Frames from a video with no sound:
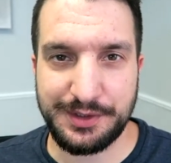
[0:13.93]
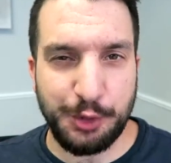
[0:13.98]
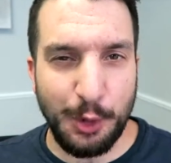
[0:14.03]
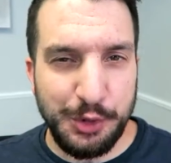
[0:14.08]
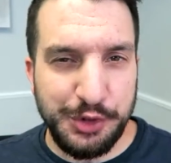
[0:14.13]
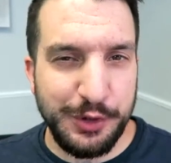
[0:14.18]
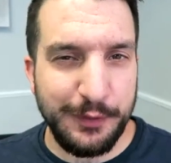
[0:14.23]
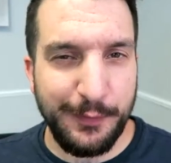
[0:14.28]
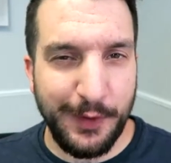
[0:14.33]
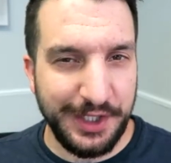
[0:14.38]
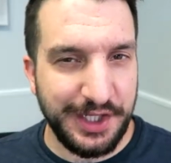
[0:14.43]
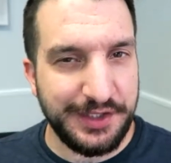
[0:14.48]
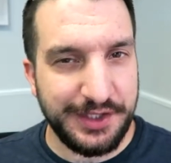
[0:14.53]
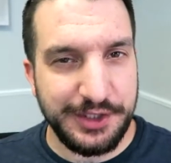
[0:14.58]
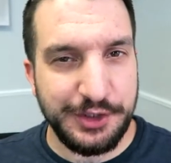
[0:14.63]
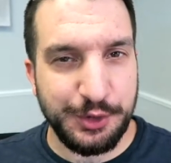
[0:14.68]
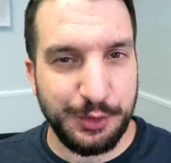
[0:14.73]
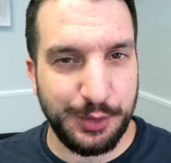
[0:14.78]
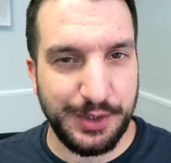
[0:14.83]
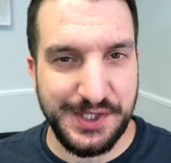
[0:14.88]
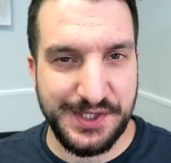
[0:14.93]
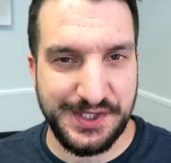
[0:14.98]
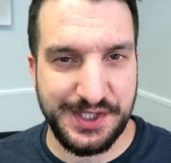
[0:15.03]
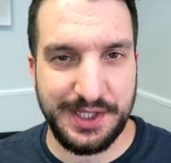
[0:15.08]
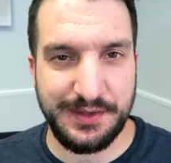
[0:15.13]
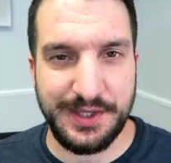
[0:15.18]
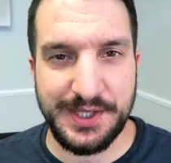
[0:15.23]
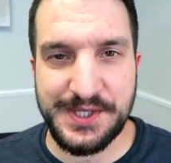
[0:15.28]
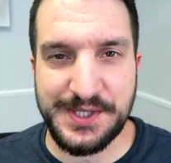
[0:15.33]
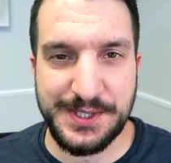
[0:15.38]
Don't you find it interesting
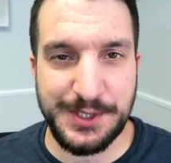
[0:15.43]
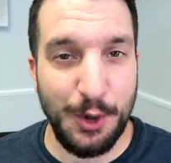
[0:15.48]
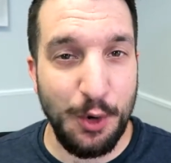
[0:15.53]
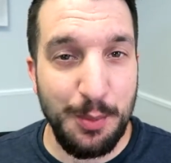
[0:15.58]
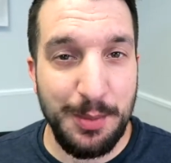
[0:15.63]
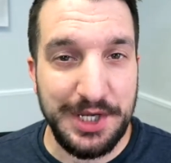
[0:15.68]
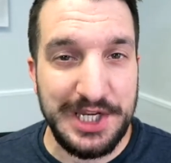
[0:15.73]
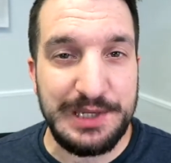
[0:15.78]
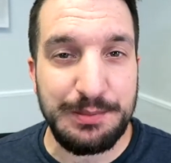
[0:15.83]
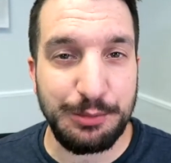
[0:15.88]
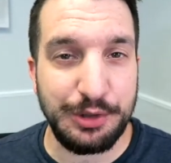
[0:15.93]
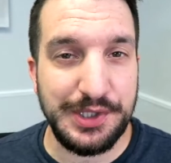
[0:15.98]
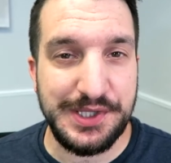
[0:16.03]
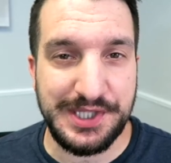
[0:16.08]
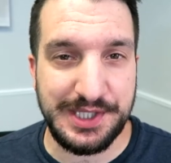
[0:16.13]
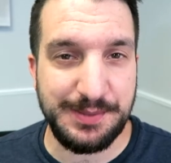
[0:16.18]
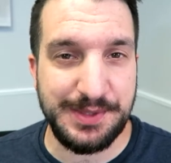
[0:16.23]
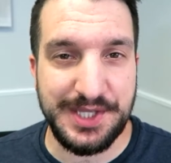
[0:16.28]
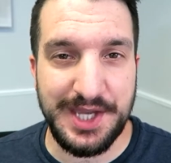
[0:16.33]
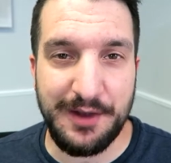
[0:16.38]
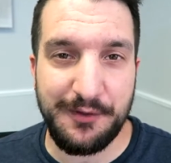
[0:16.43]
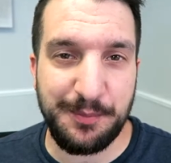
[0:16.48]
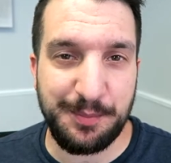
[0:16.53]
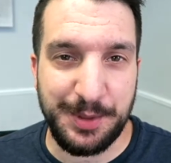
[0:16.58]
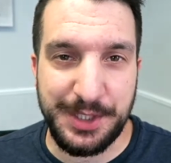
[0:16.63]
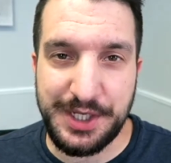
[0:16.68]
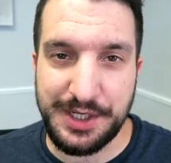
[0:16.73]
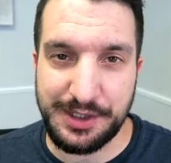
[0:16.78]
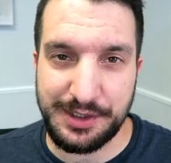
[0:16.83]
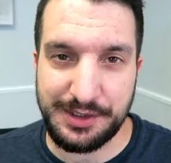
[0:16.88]
that so many Muslims have
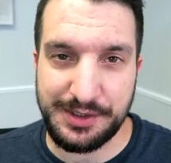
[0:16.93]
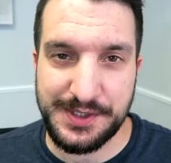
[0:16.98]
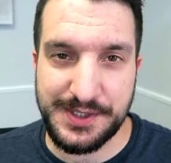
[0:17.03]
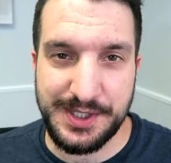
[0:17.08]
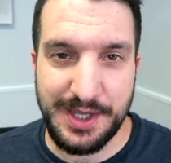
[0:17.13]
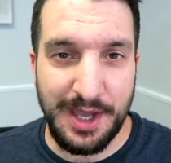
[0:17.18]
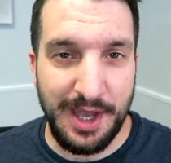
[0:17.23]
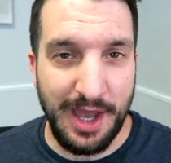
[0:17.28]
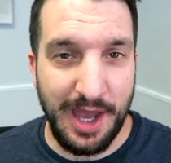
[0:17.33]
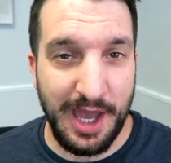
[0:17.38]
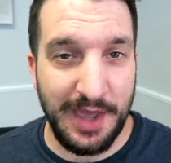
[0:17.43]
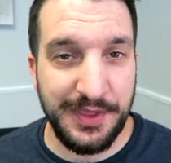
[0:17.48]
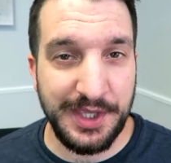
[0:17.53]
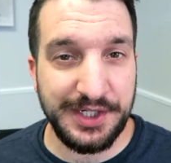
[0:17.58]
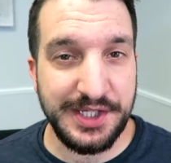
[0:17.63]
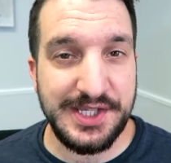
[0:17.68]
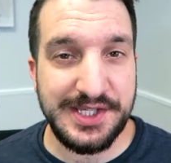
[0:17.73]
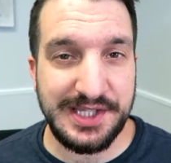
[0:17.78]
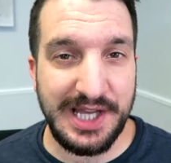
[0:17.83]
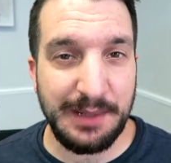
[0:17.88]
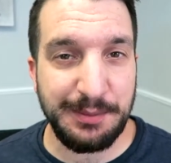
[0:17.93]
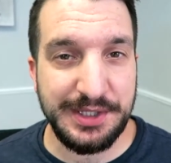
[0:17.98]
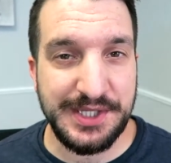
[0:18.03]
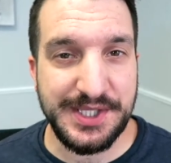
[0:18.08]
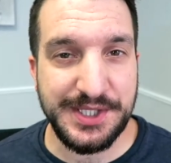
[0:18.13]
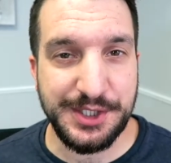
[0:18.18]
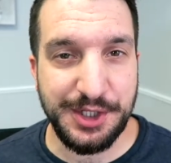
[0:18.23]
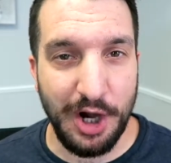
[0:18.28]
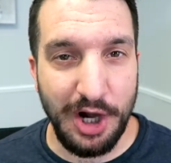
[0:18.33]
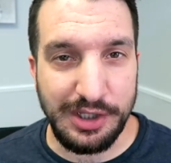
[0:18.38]
beards, and that Islamic
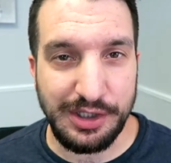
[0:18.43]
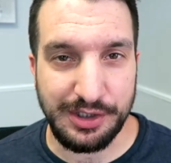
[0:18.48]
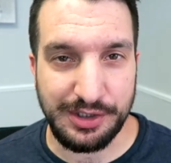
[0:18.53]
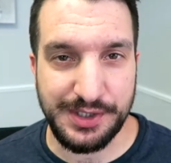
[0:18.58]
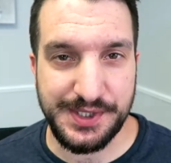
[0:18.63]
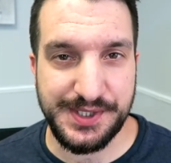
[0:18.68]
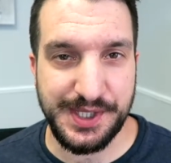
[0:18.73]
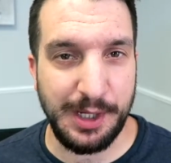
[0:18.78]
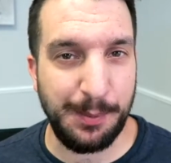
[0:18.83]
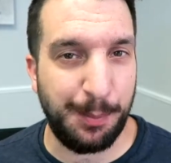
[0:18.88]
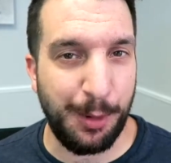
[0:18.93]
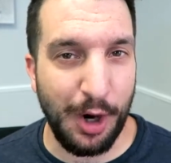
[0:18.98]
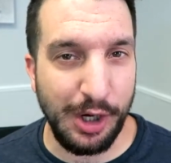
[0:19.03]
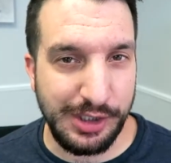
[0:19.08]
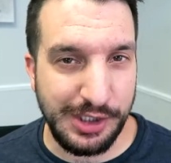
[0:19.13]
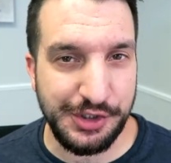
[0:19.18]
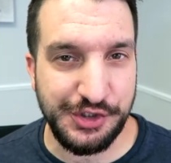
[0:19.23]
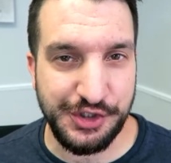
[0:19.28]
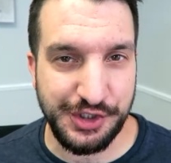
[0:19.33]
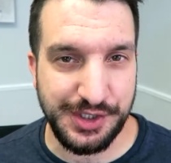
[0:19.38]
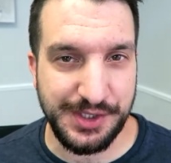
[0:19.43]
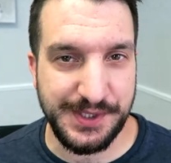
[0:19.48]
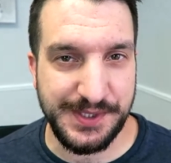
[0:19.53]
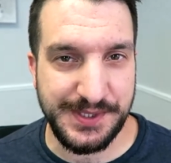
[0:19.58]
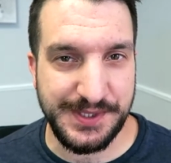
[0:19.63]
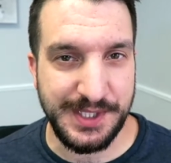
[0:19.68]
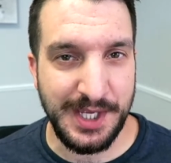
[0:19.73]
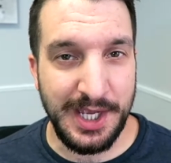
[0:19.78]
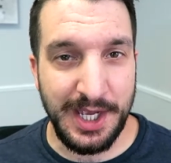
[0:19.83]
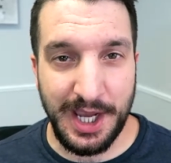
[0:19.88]
scholars,
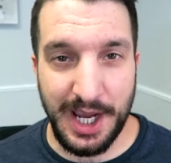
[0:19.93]
apologists,